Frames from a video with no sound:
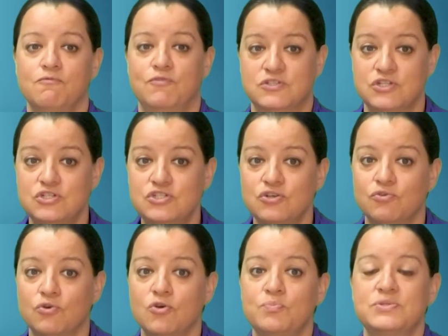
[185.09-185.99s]
physician
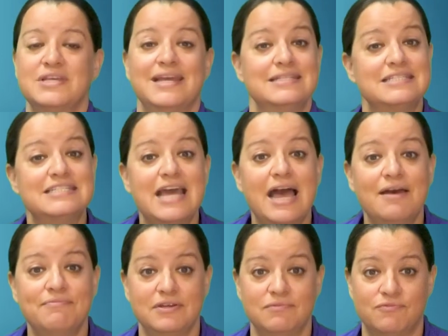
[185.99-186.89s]
groups and
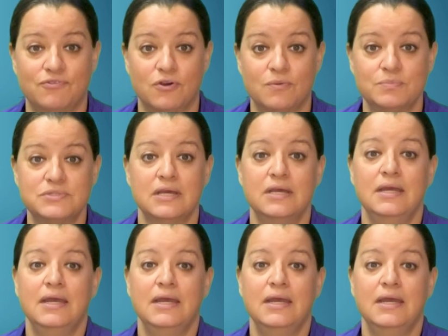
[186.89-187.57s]
staffing firms